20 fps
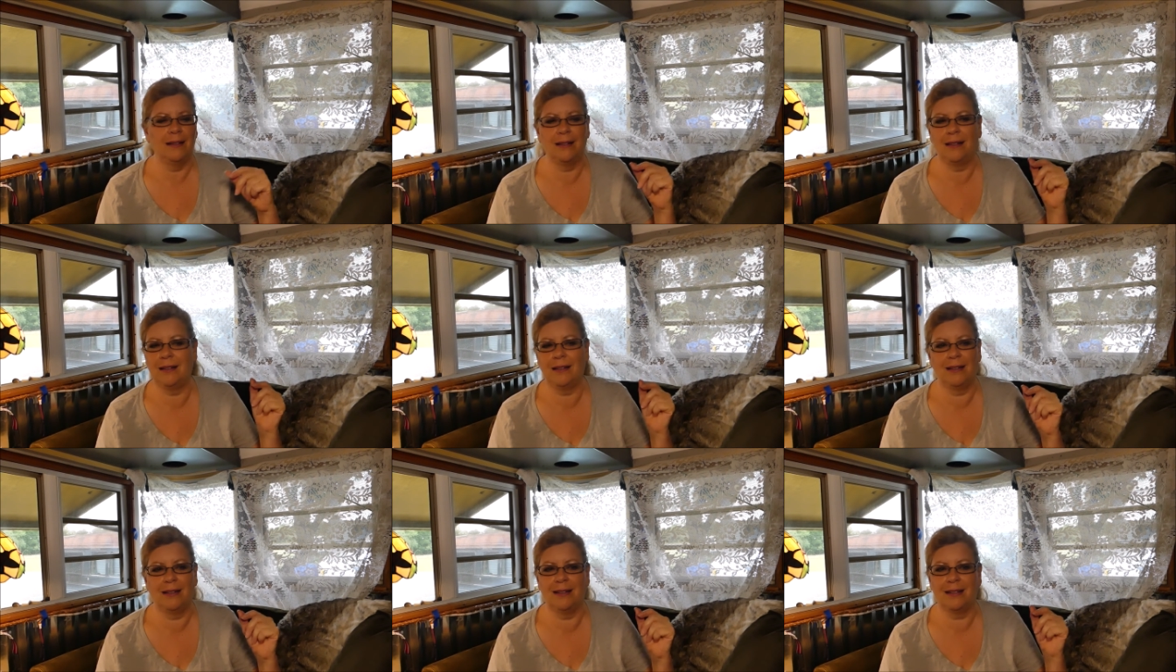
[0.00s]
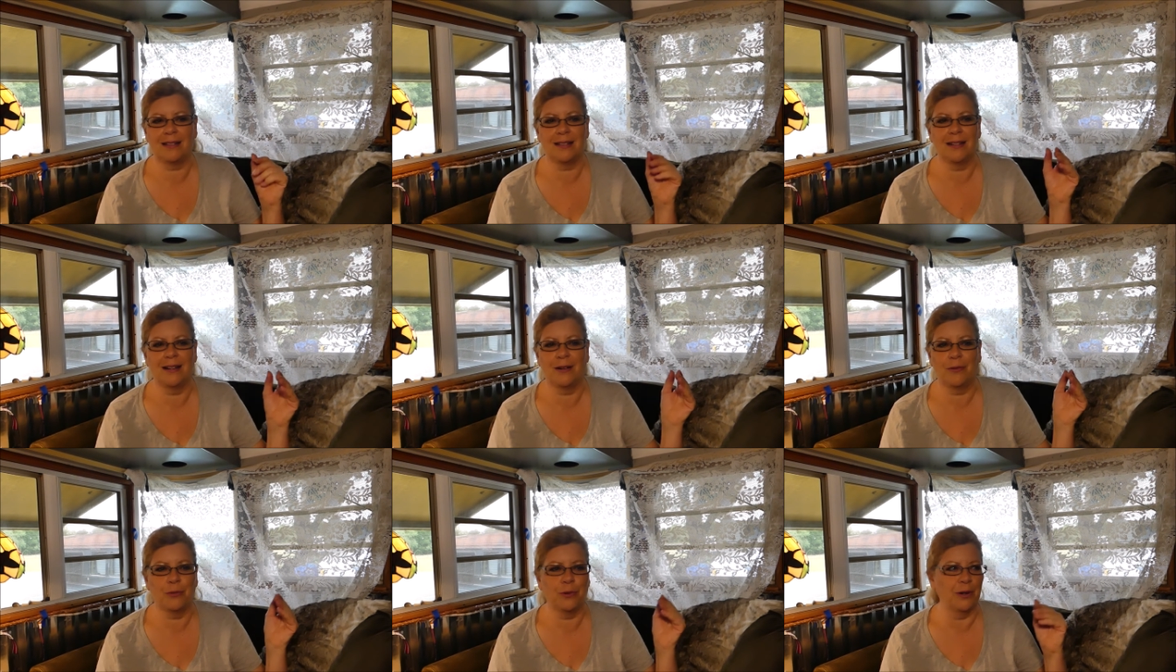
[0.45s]
It's
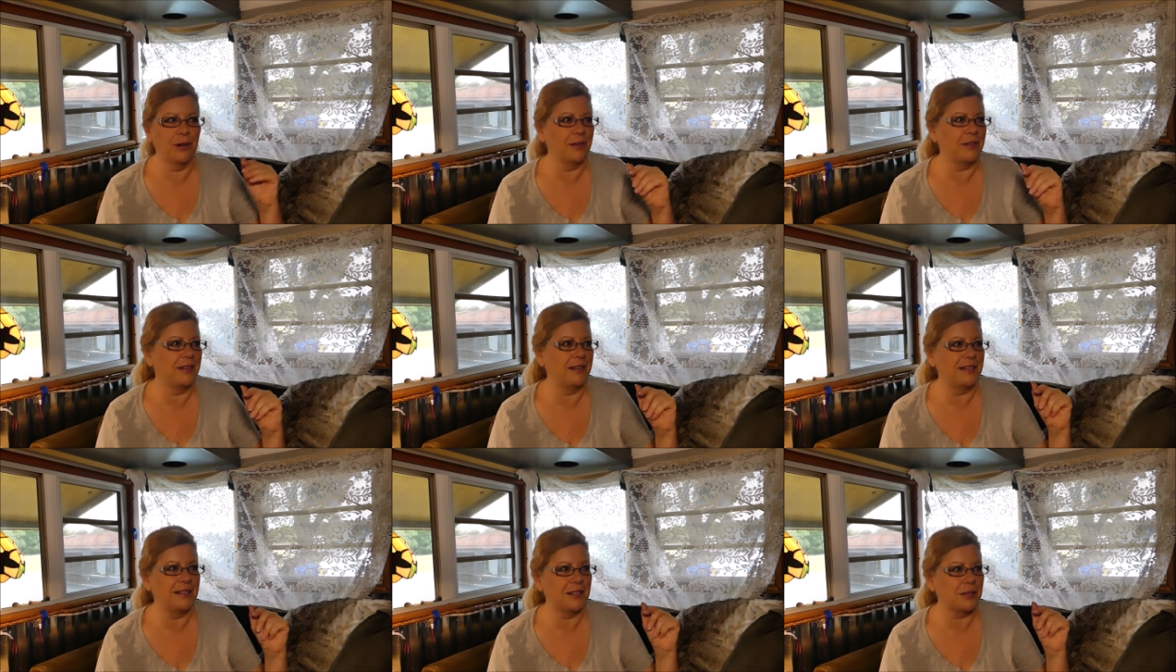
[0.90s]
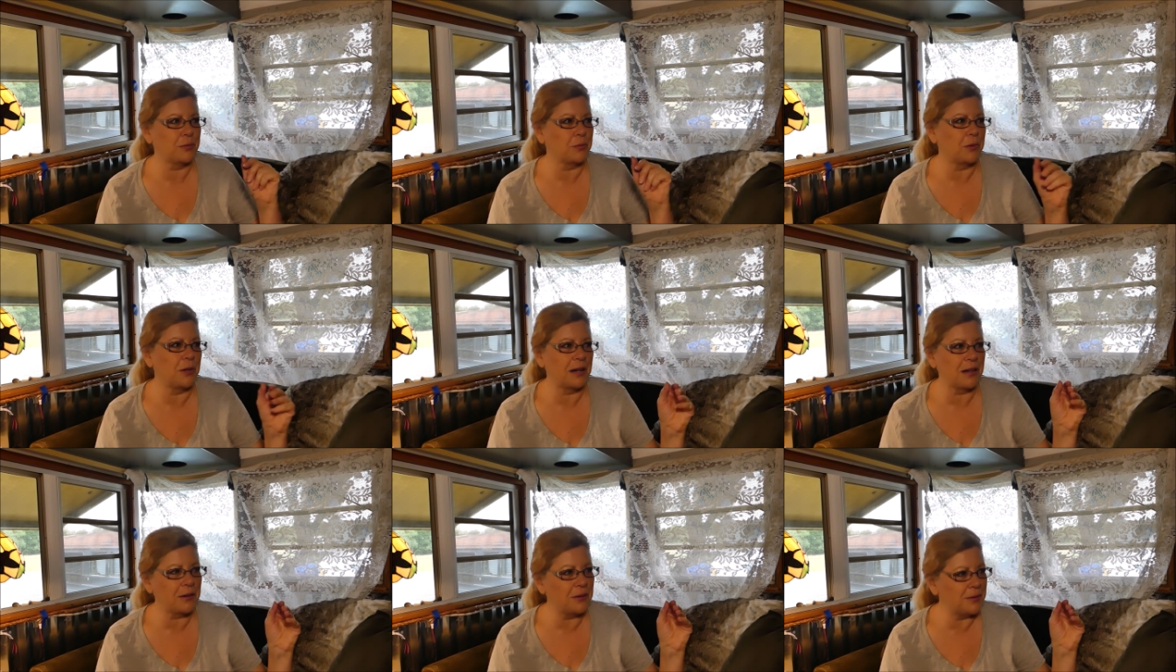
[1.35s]
not worth it. Just
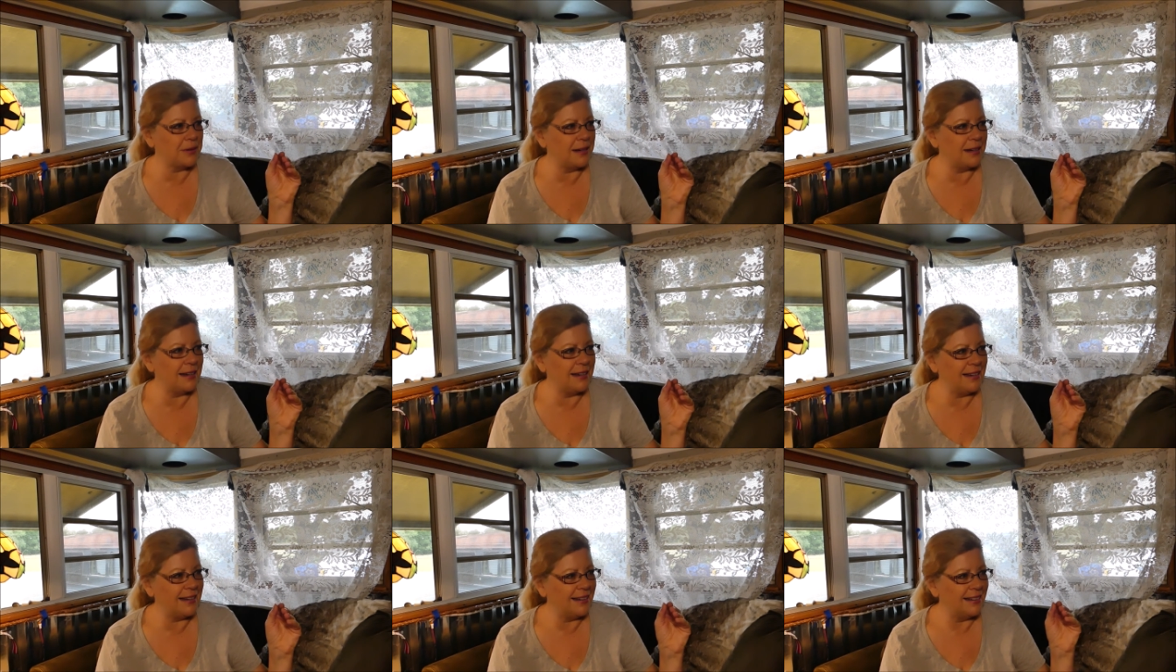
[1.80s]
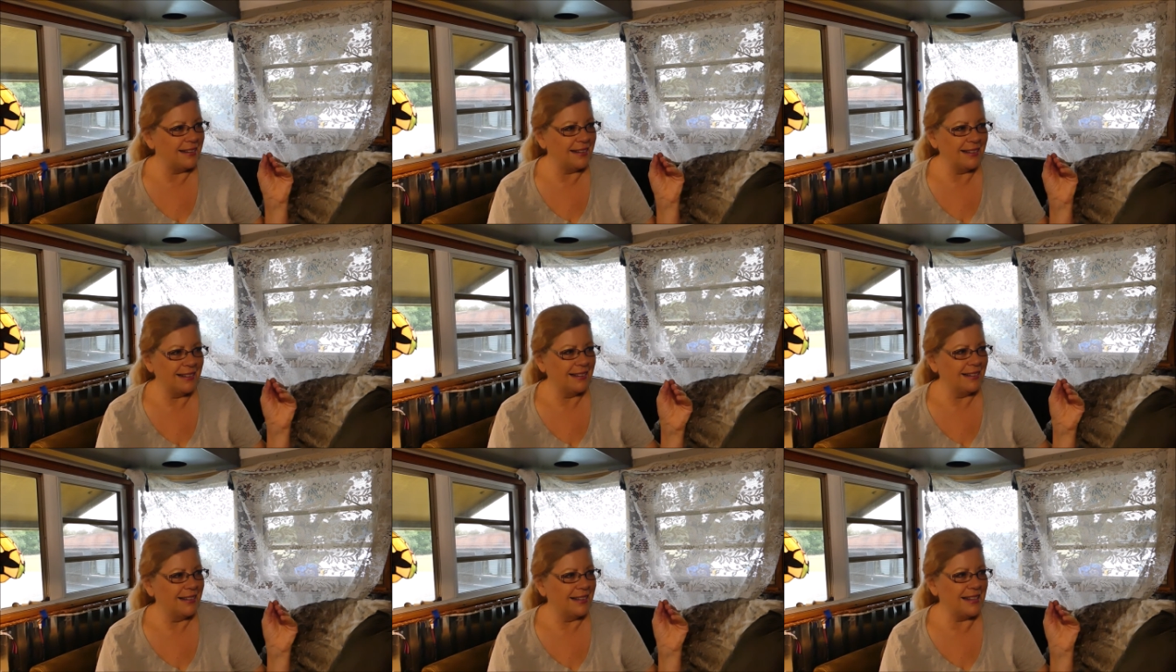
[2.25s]
walk away
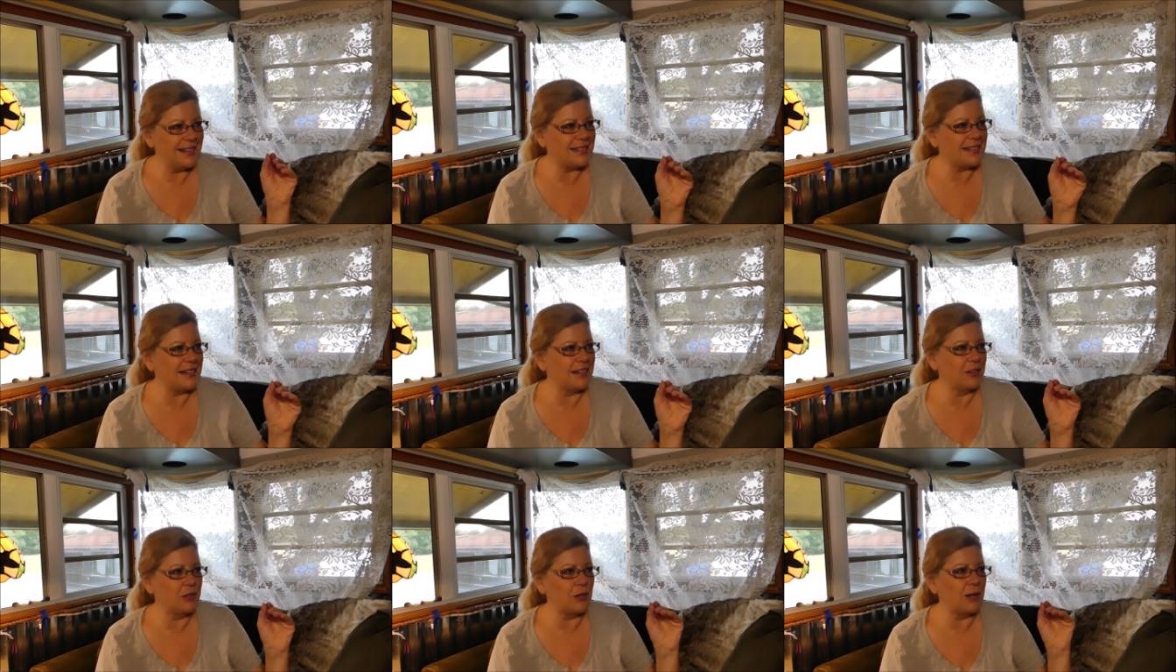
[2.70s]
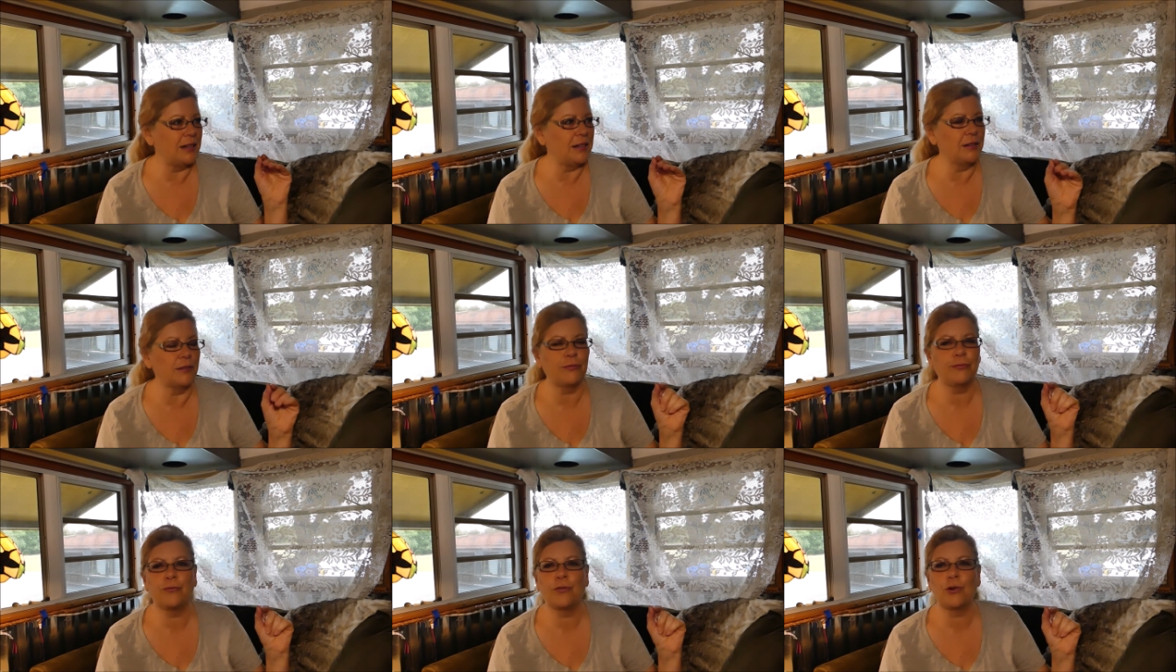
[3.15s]
instead of trying
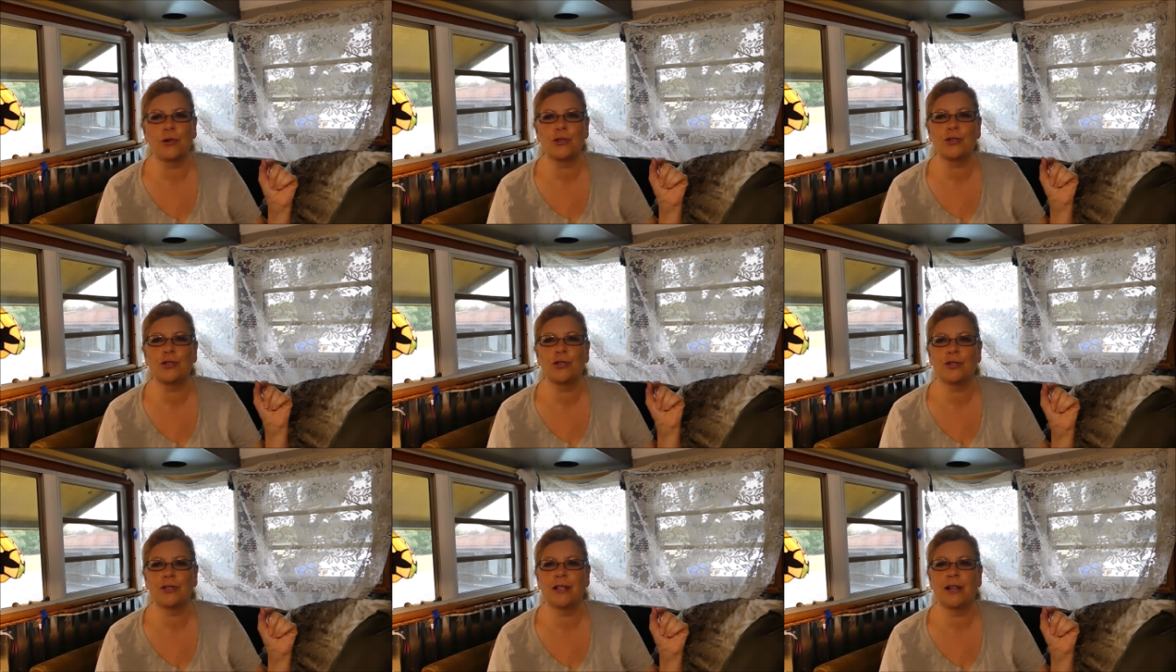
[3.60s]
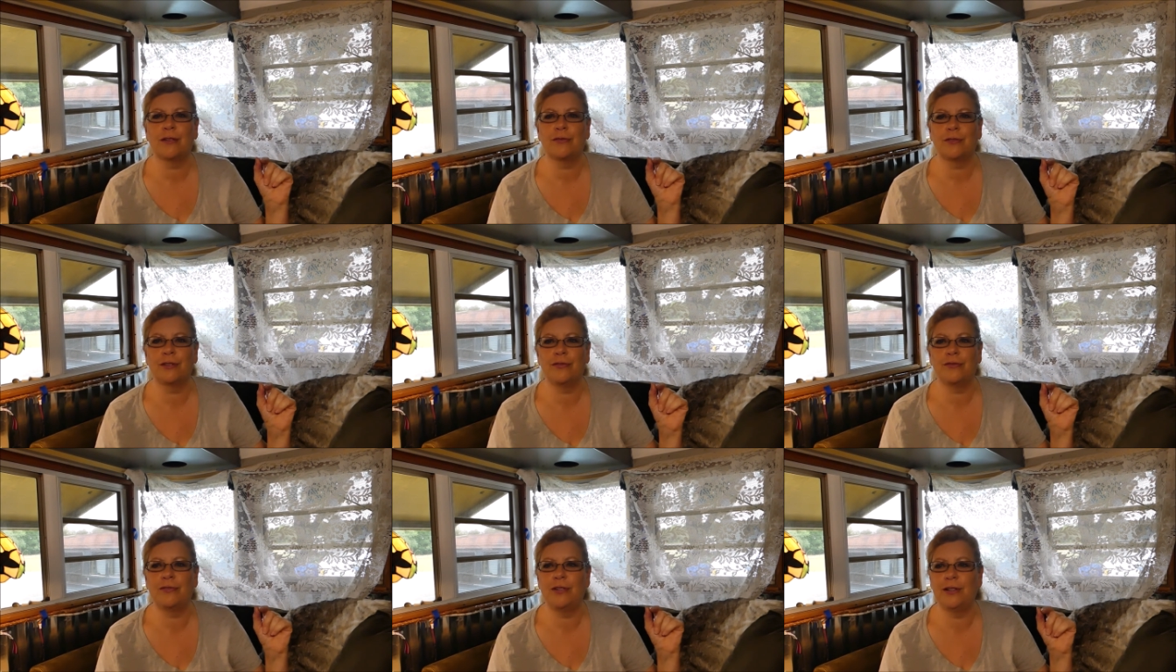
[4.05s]
to force yourself
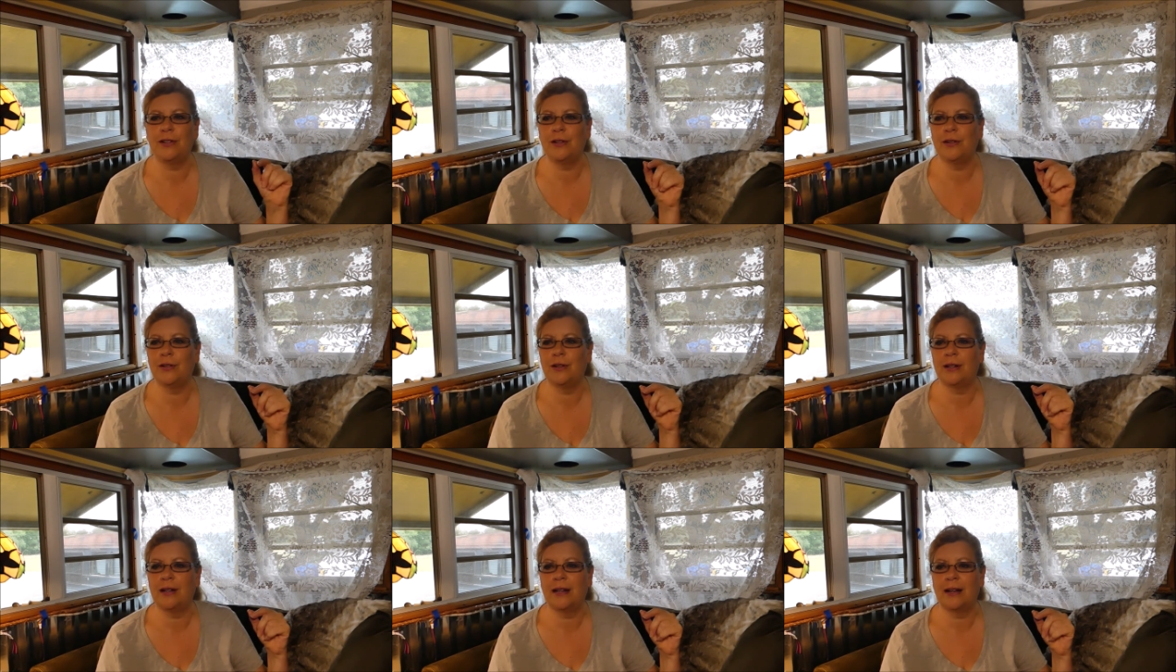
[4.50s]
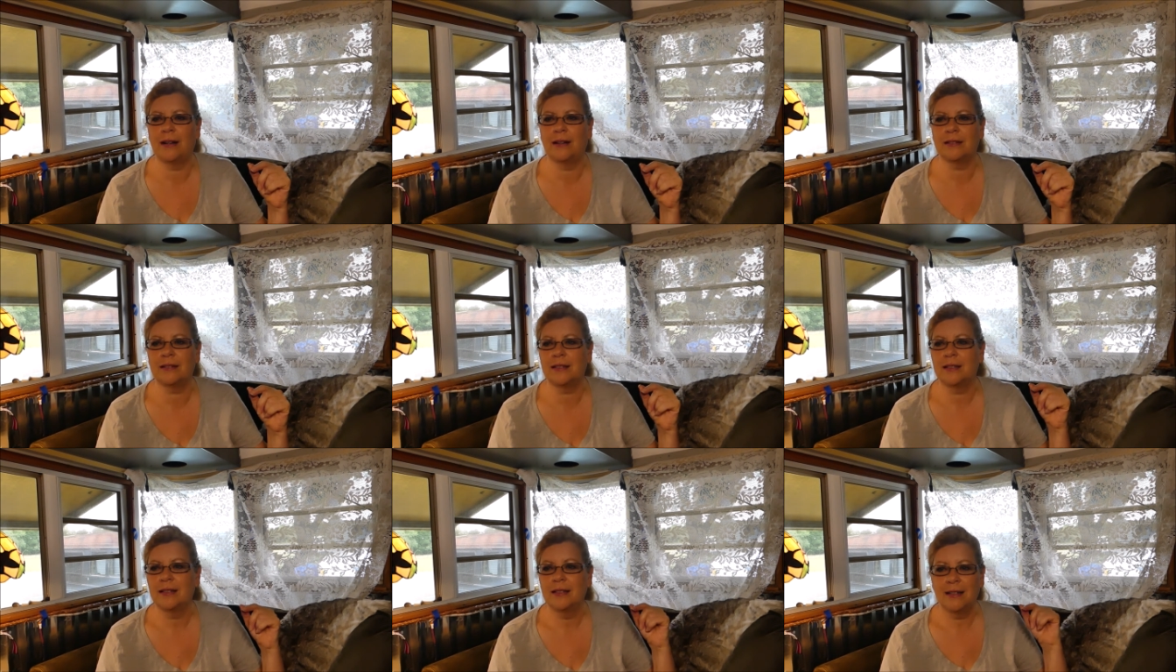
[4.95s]
to figure it
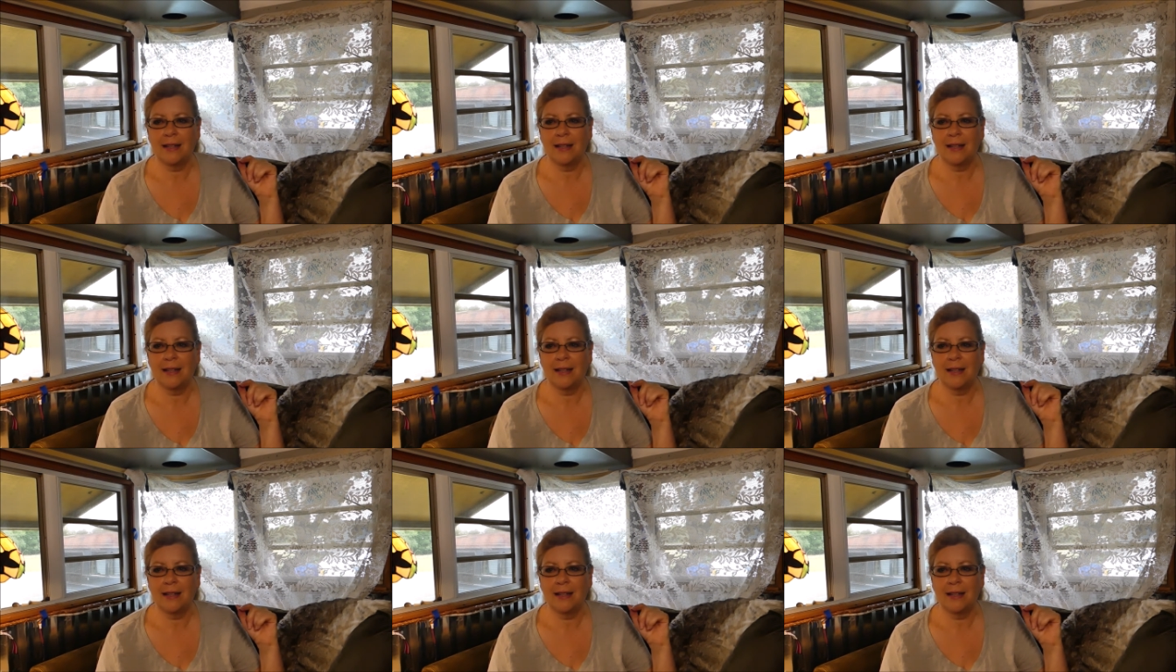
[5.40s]
out.